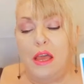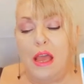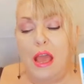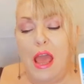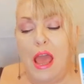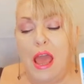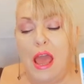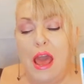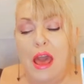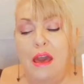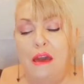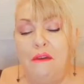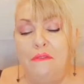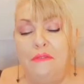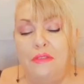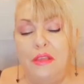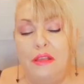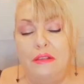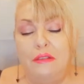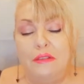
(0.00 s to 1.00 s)
have
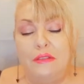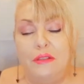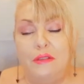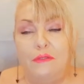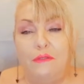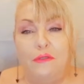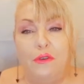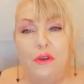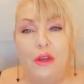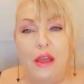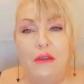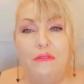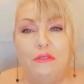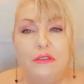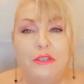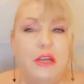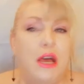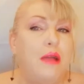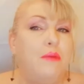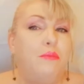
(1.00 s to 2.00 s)
this forever
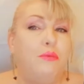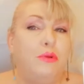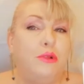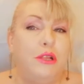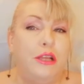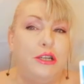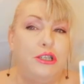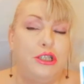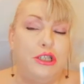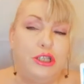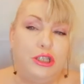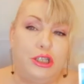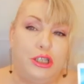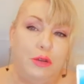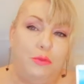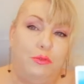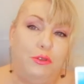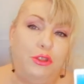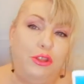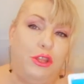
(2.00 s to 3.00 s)
type
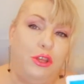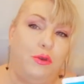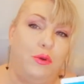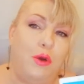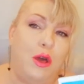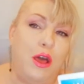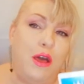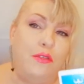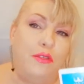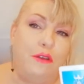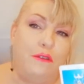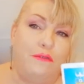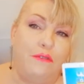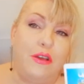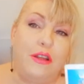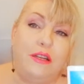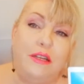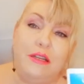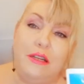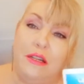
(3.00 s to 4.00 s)
relationship with you. They're
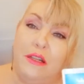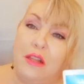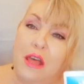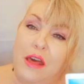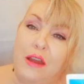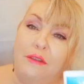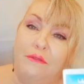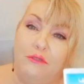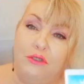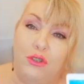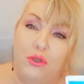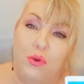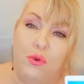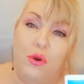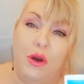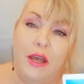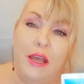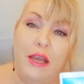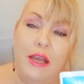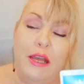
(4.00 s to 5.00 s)
finding a lot of
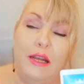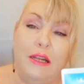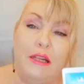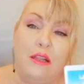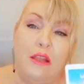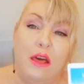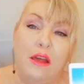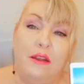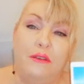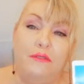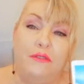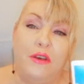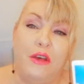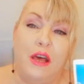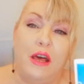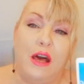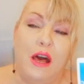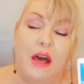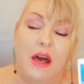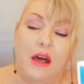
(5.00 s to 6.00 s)
joy and a lot of
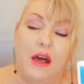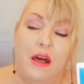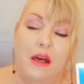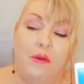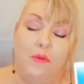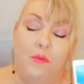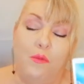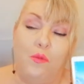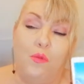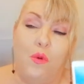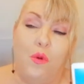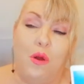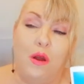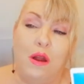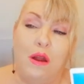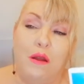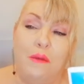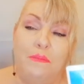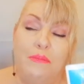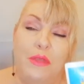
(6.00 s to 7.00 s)

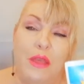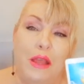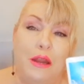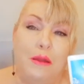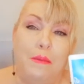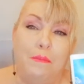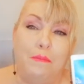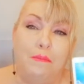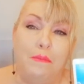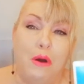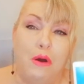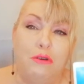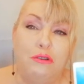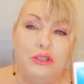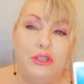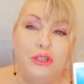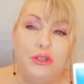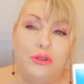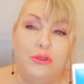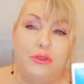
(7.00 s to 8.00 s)
warmth and
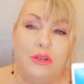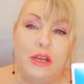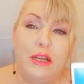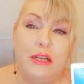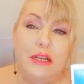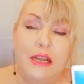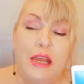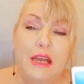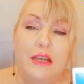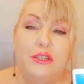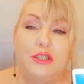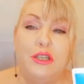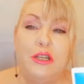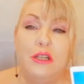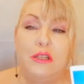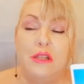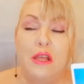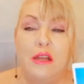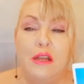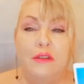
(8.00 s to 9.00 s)
emotional connection,
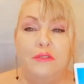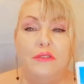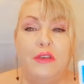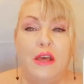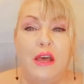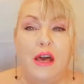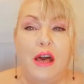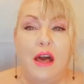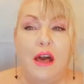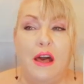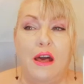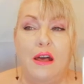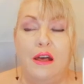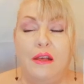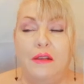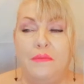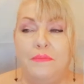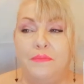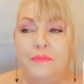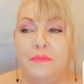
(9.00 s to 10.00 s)
a lot of